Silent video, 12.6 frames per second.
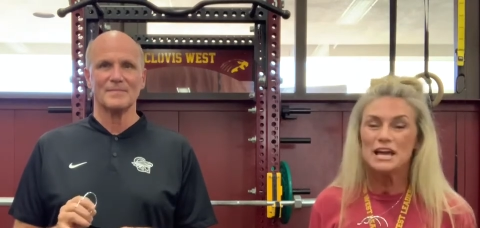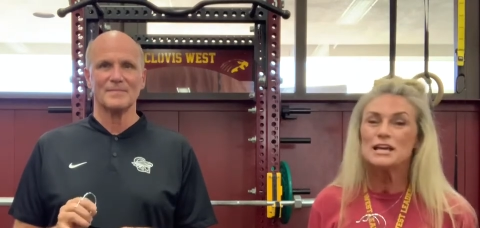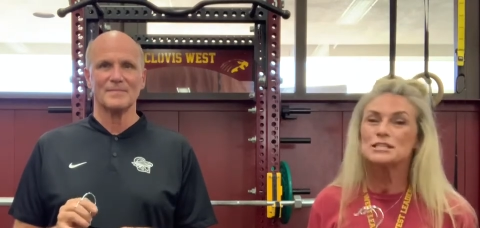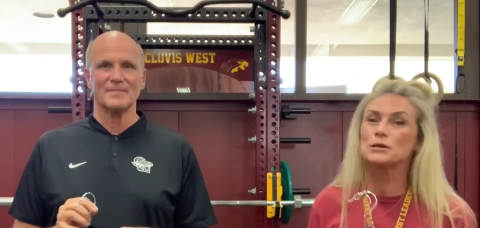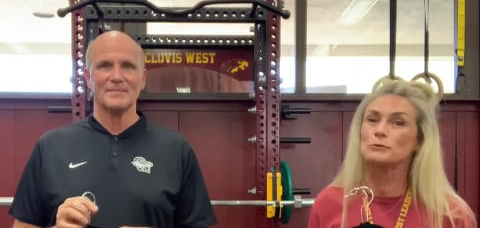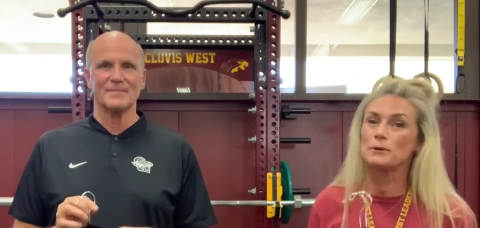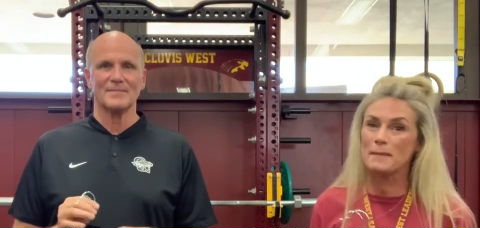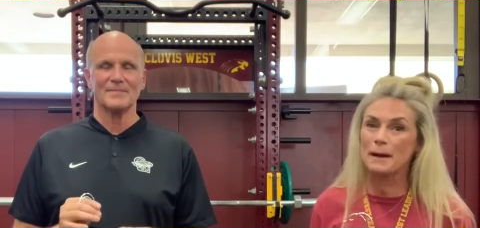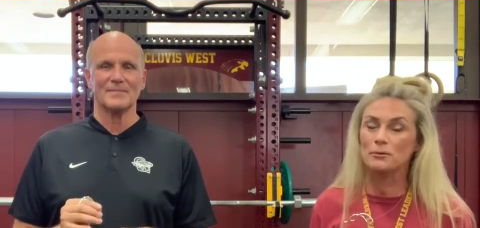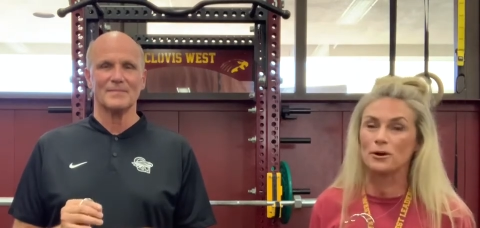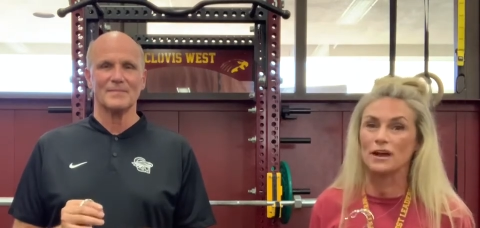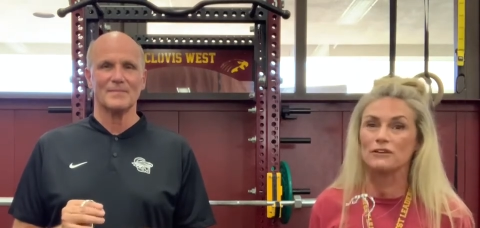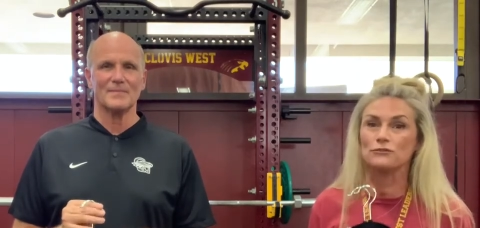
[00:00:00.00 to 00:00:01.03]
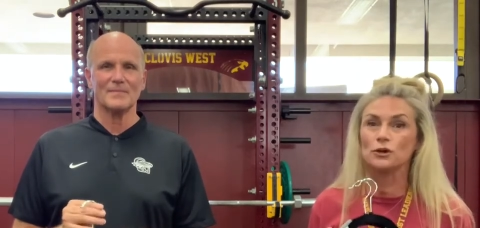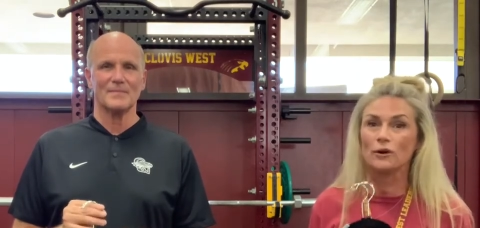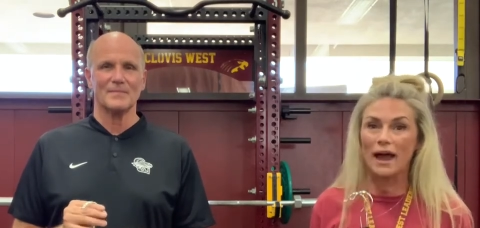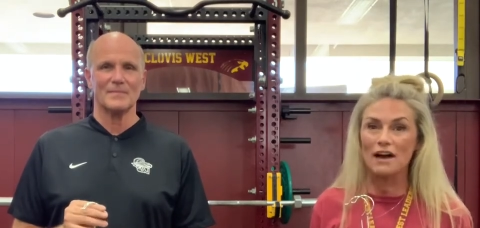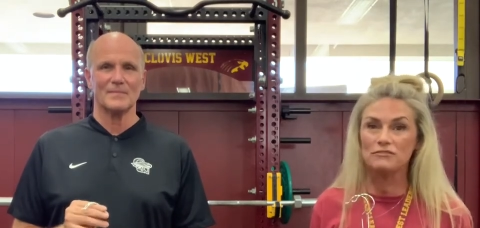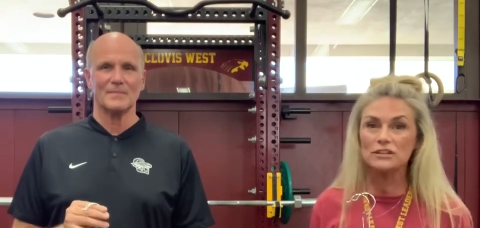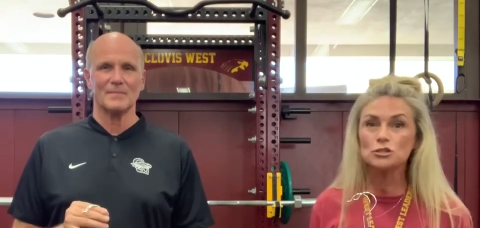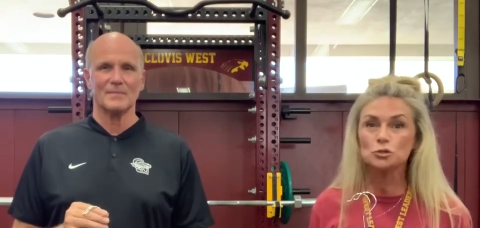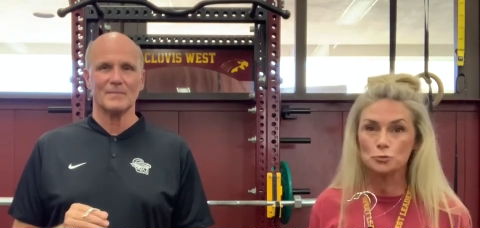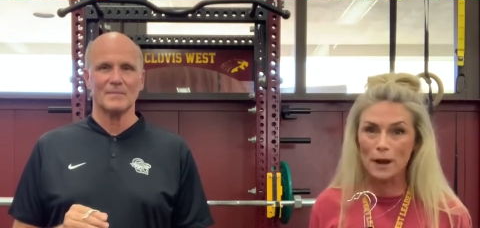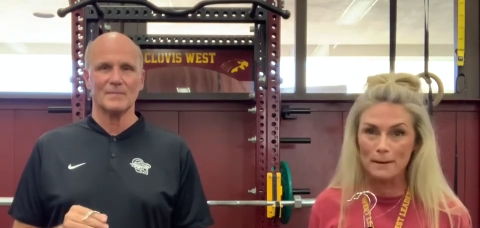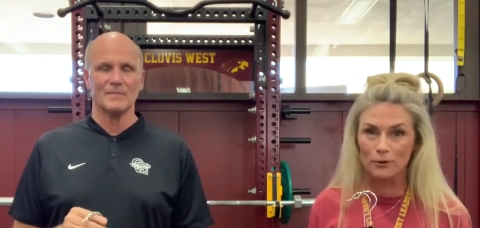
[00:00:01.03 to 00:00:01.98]
Speaker 1: So remember, if you're having
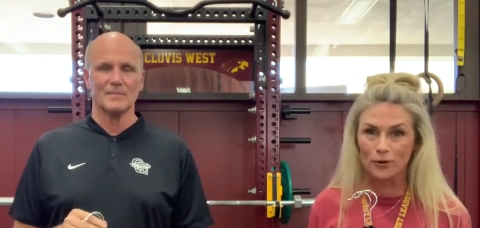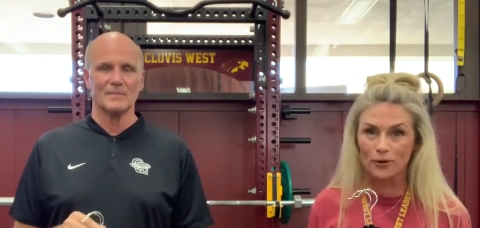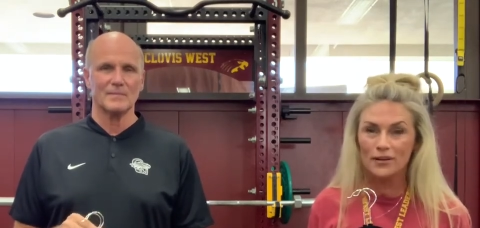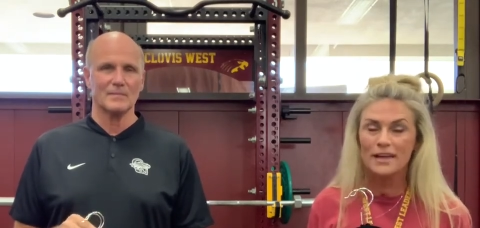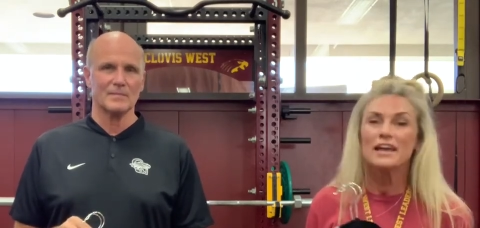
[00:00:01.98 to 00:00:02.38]
trouble